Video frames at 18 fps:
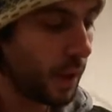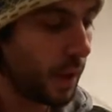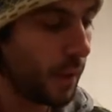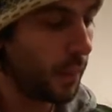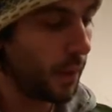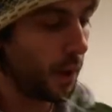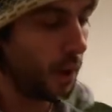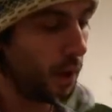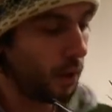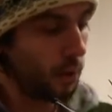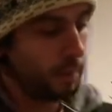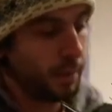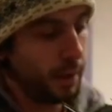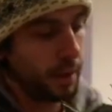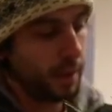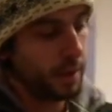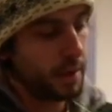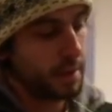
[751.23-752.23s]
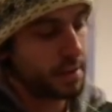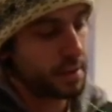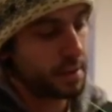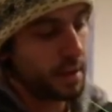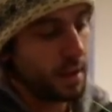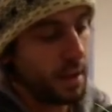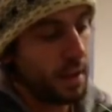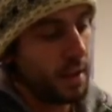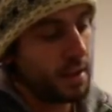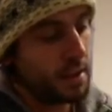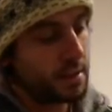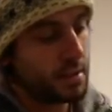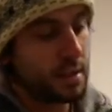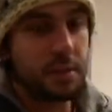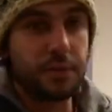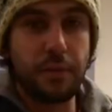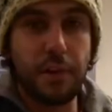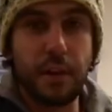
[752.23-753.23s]
And the whole bill is
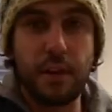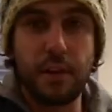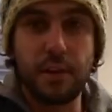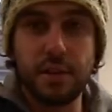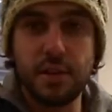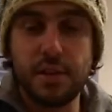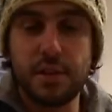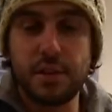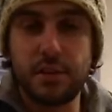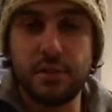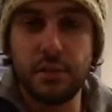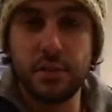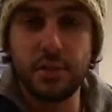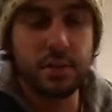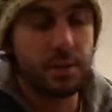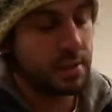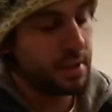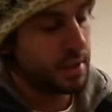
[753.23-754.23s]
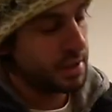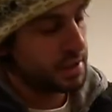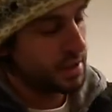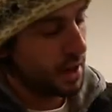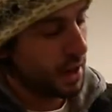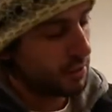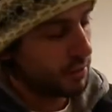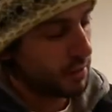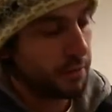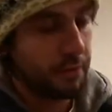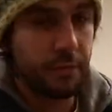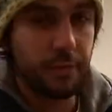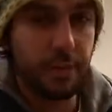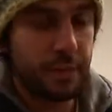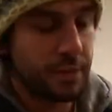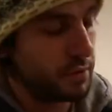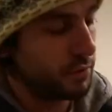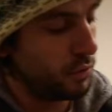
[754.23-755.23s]

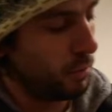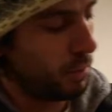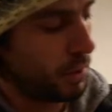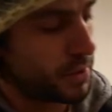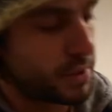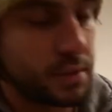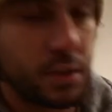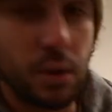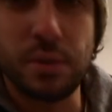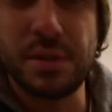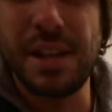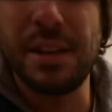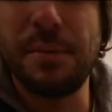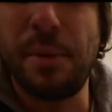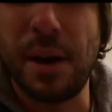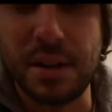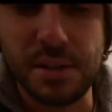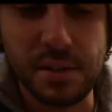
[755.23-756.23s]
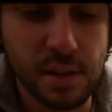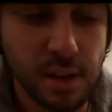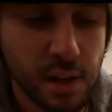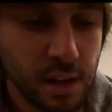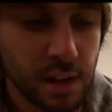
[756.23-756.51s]
650 rubles, so 10 bucks.